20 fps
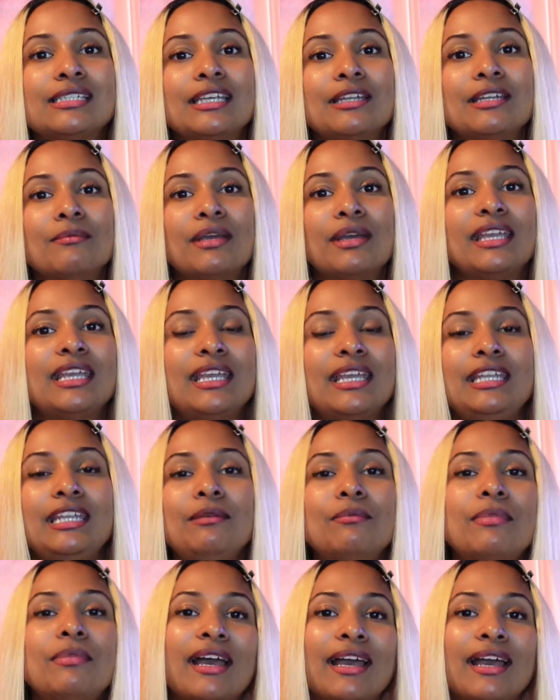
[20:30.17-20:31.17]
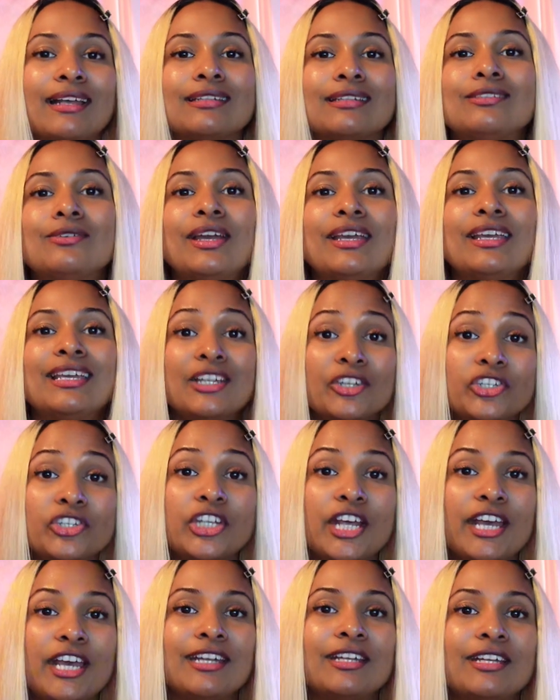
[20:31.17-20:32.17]
in my kitty bag so I can
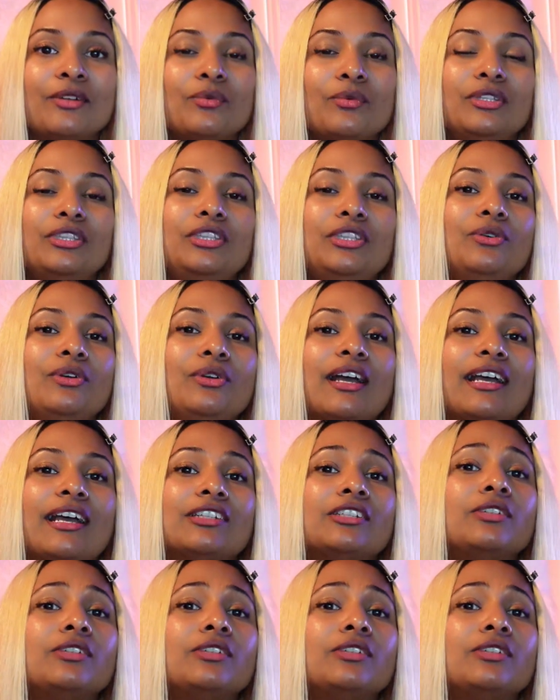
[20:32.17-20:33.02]
share it with you guys.